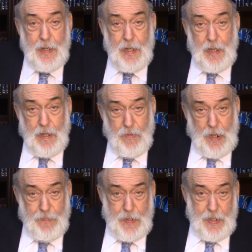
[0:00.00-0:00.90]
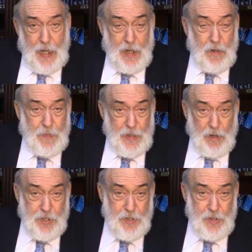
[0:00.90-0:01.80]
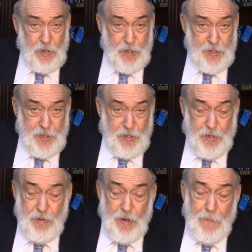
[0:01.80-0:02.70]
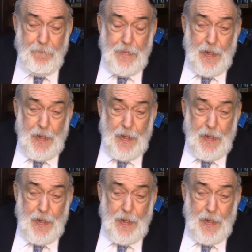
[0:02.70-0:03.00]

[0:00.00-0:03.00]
Rabbi Yaakov ben Osher, known as the Tur,